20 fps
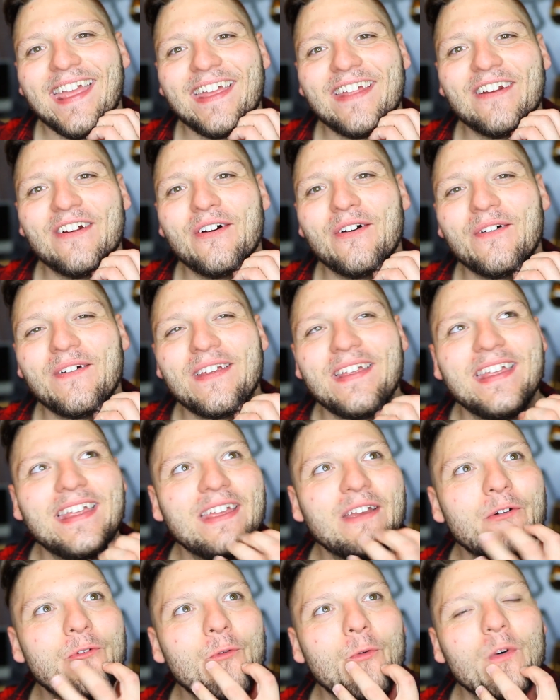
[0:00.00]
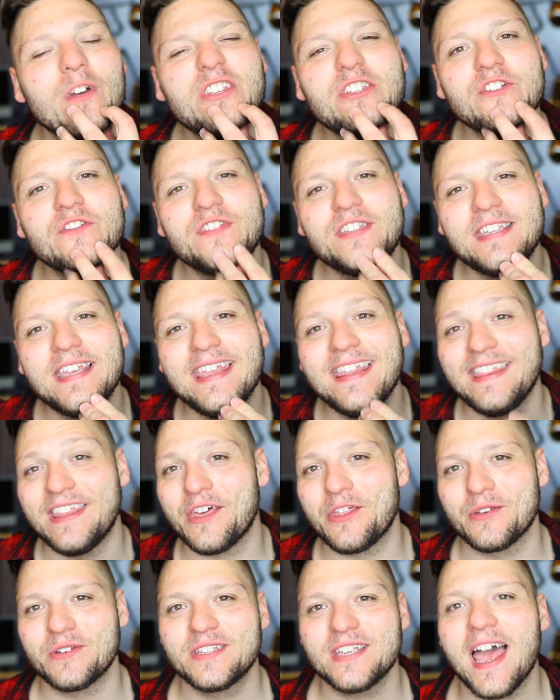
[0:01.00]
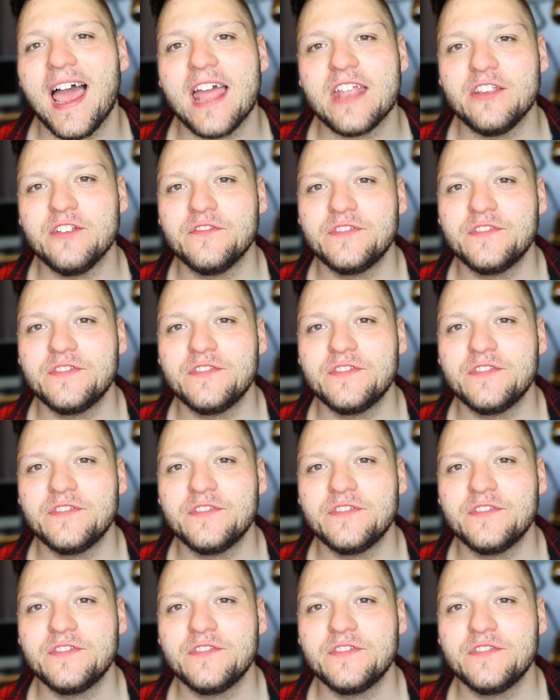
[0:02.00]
you know, once you've seen the other side,